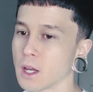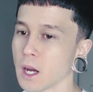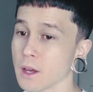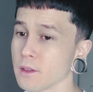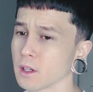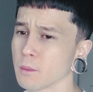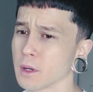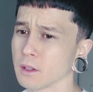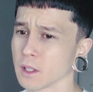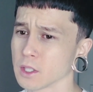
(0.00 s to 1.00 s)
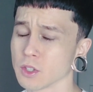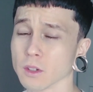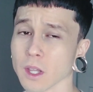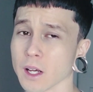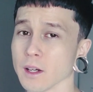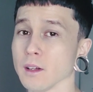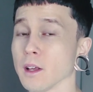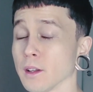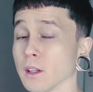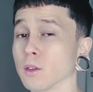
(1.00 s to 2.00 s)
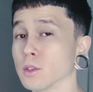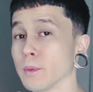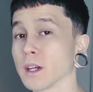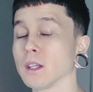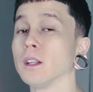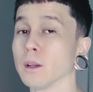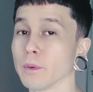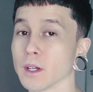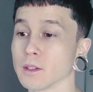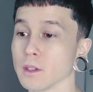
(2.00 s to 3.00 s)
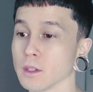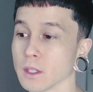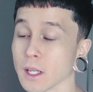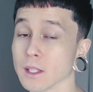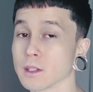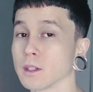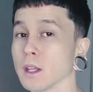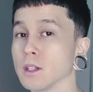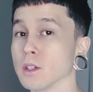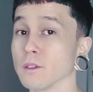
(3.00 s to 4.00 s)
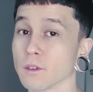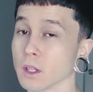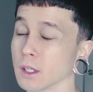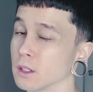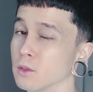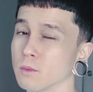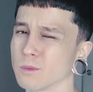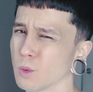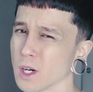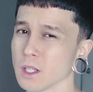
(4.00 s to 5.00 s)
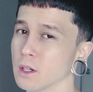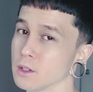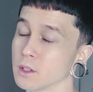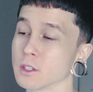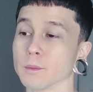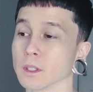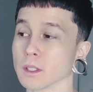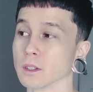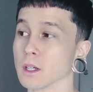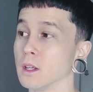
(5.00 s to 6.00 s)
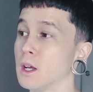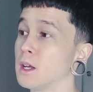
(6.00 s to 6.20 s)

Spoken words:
I think about like July, and then it goes back into Pisces, and then it stays there for like 20 years or something like that.